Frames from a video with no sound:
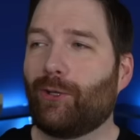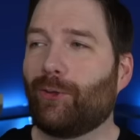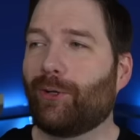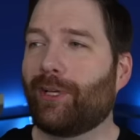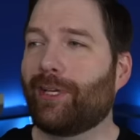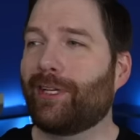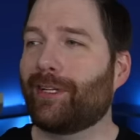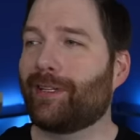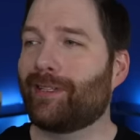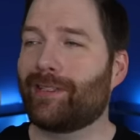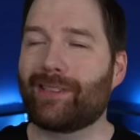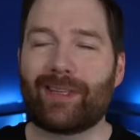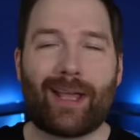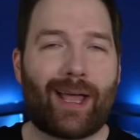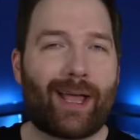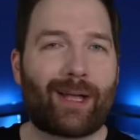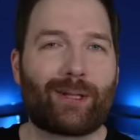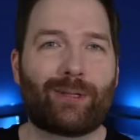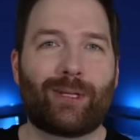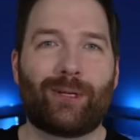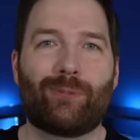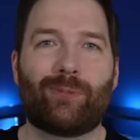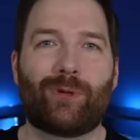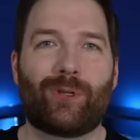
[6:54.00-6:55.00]
you get
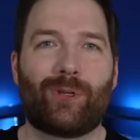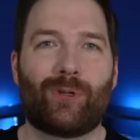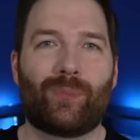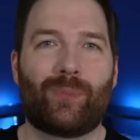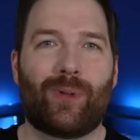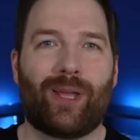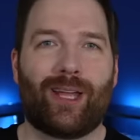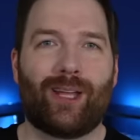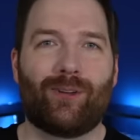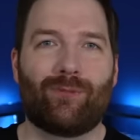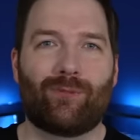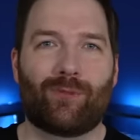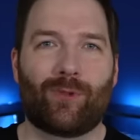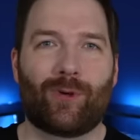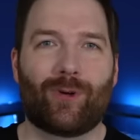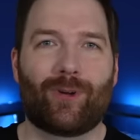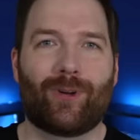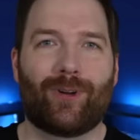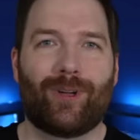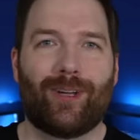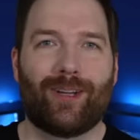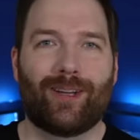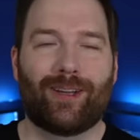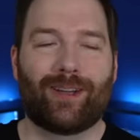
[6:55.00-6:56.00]
exactly what you paid
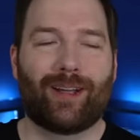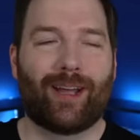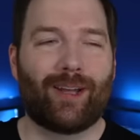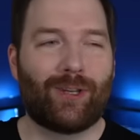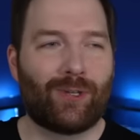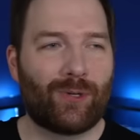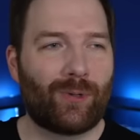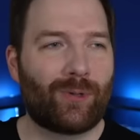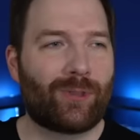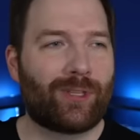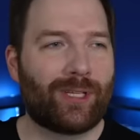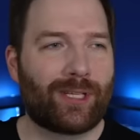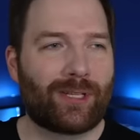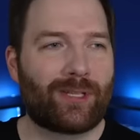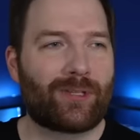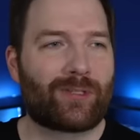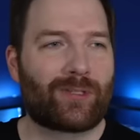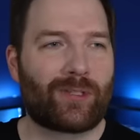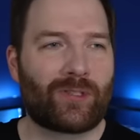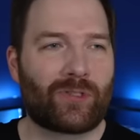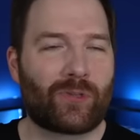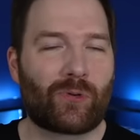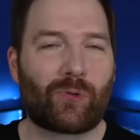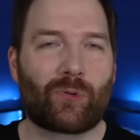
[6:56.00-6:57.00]
for. I do think
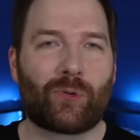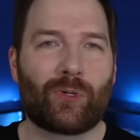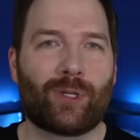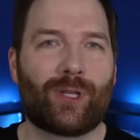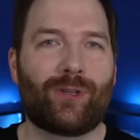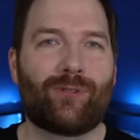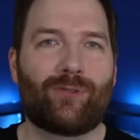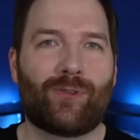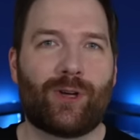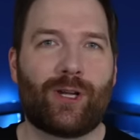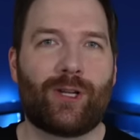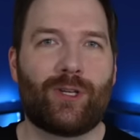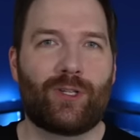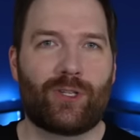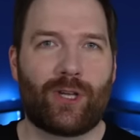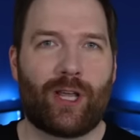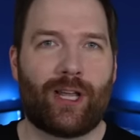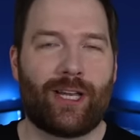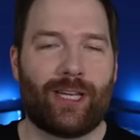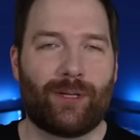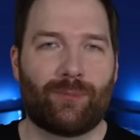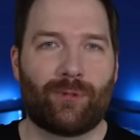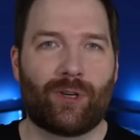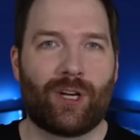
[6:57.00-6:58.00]
this is a really fun
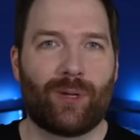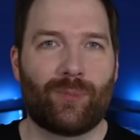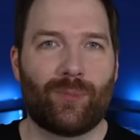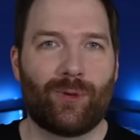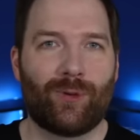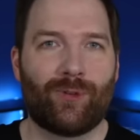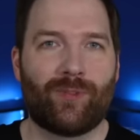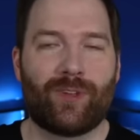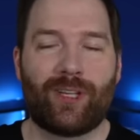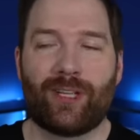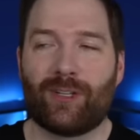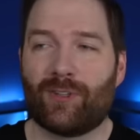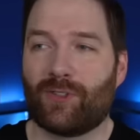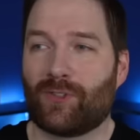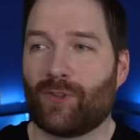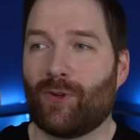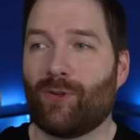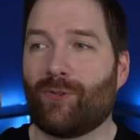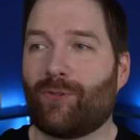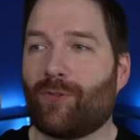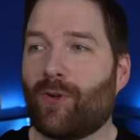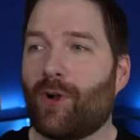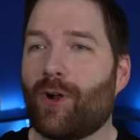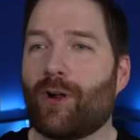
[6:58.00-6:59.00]
January movie. And
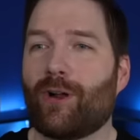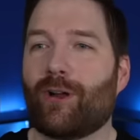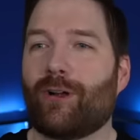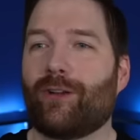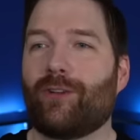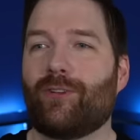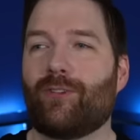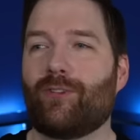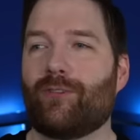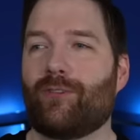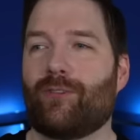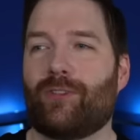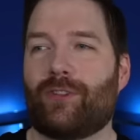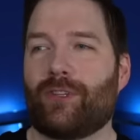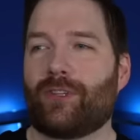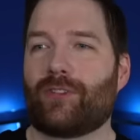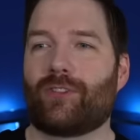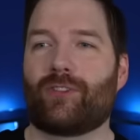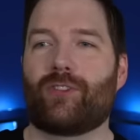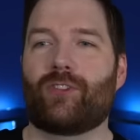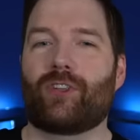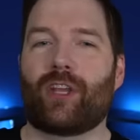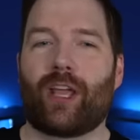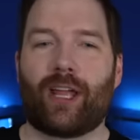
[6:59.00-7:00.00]
so far,
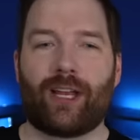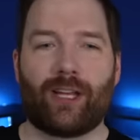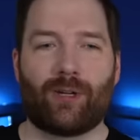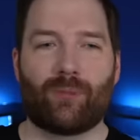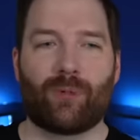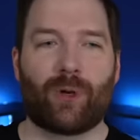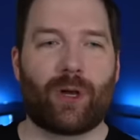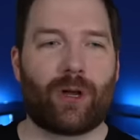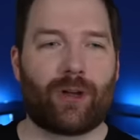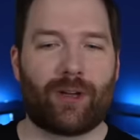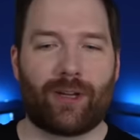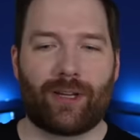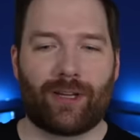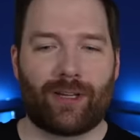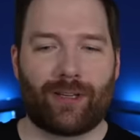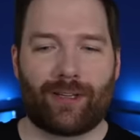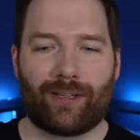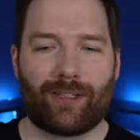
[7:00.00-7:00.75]
this January